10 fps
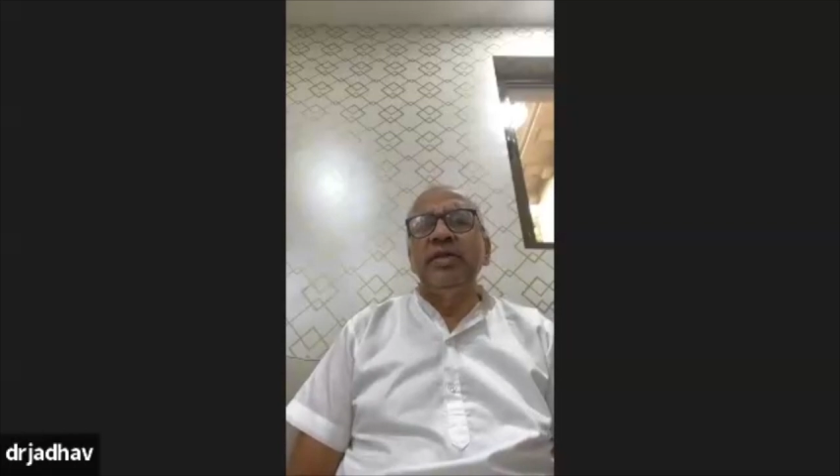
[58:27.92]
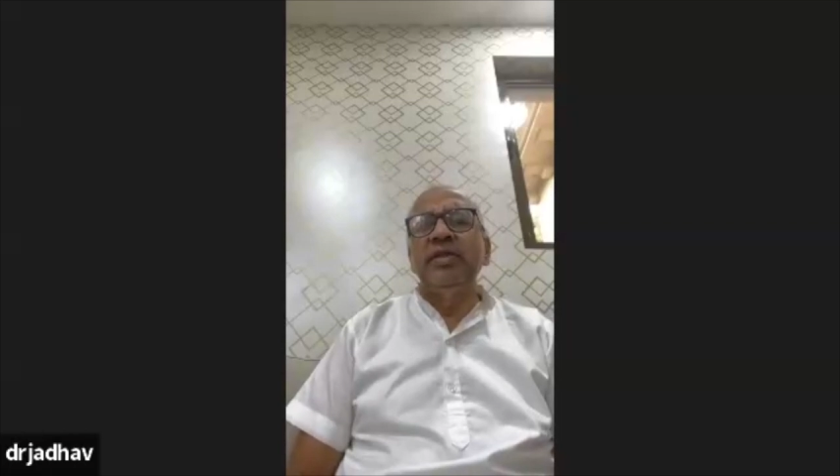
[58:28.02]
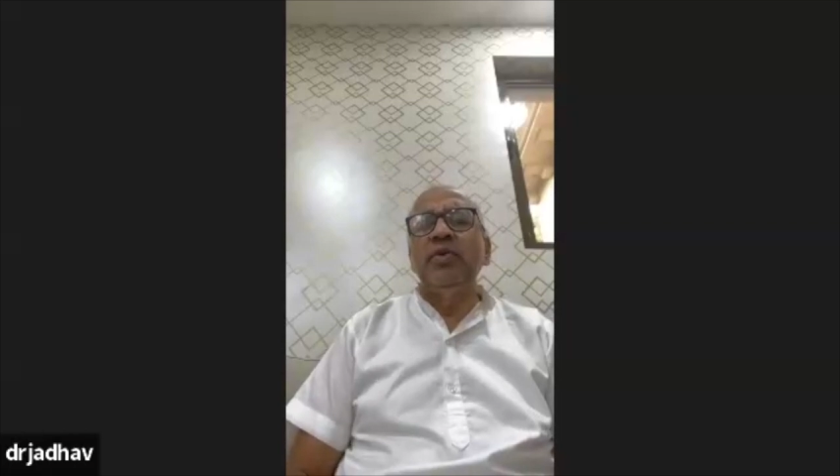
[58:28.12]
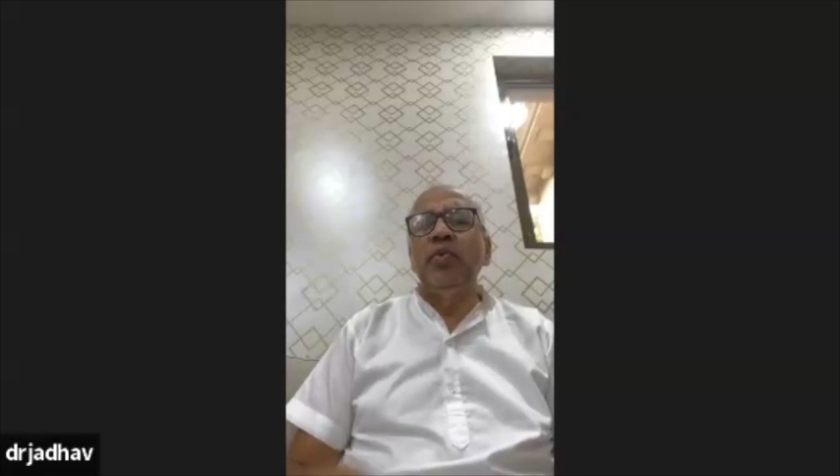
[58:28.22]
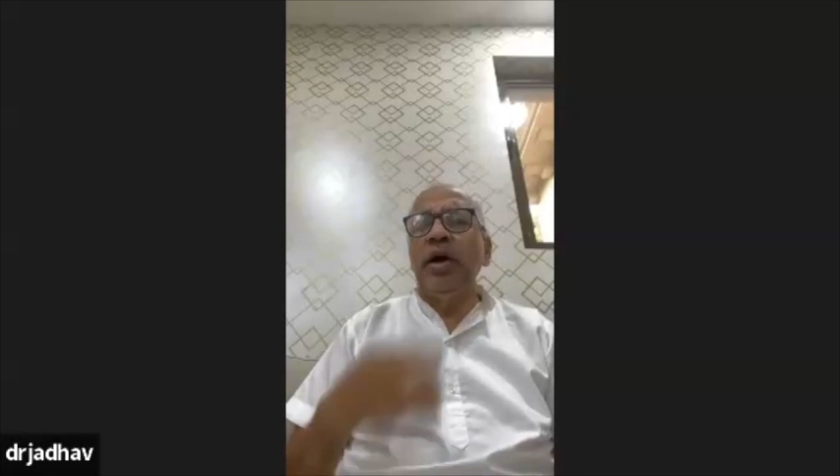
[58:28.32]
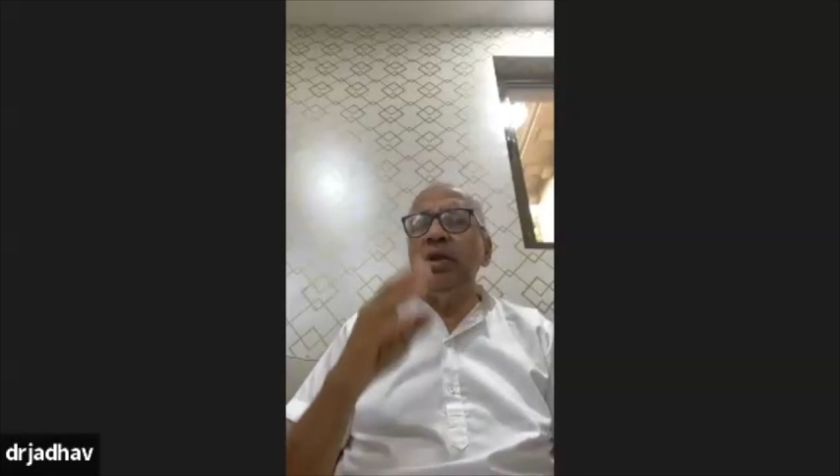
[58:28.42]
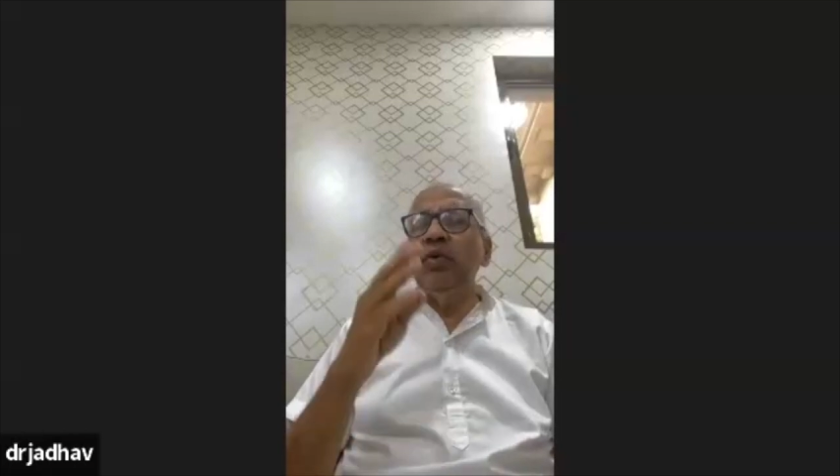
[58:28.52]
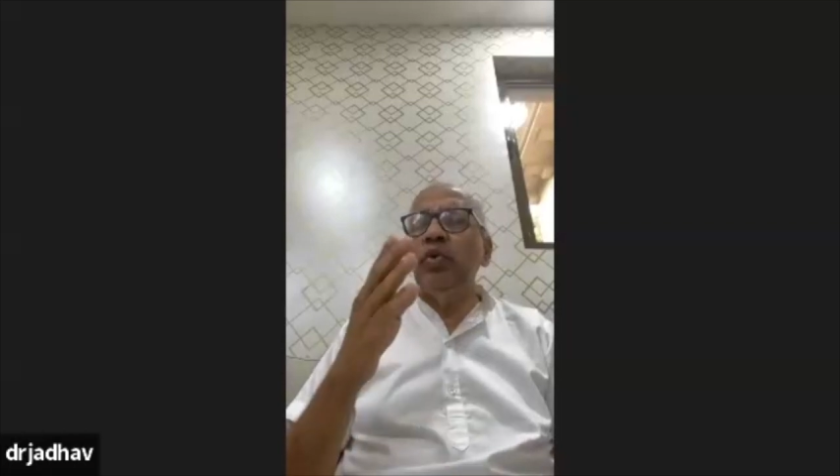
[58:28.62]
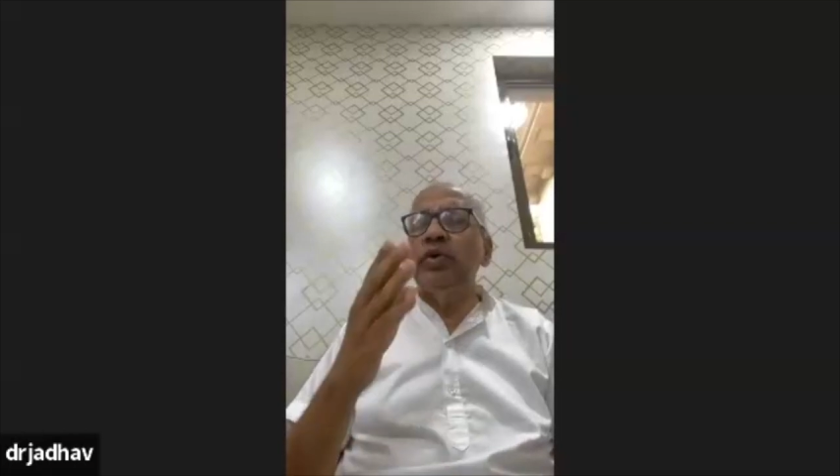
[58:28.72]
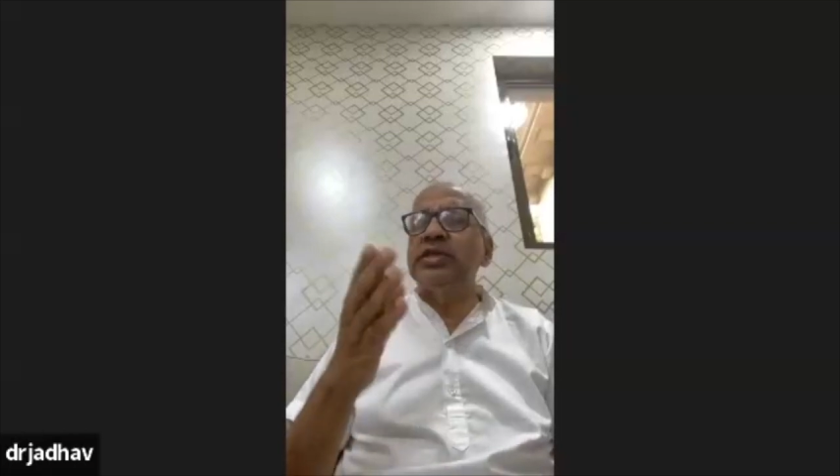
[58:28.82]
The one
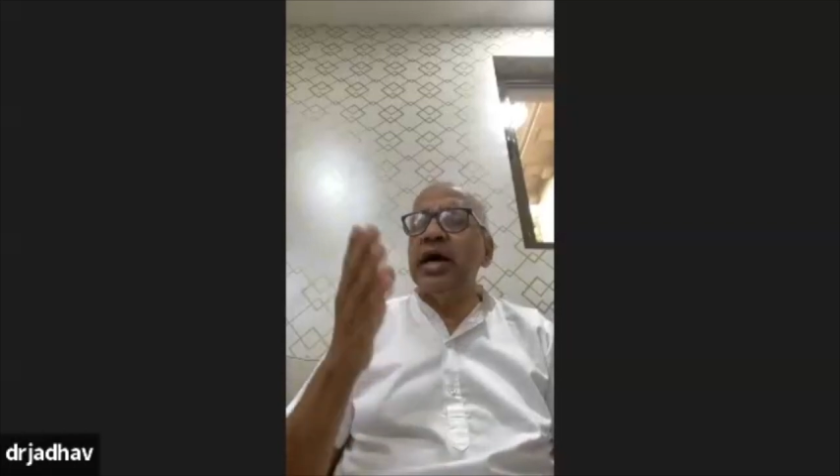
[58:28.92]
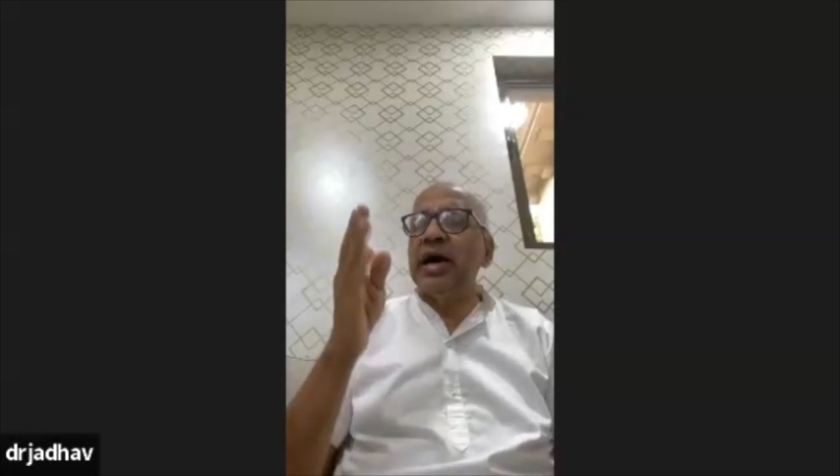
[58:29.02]
who is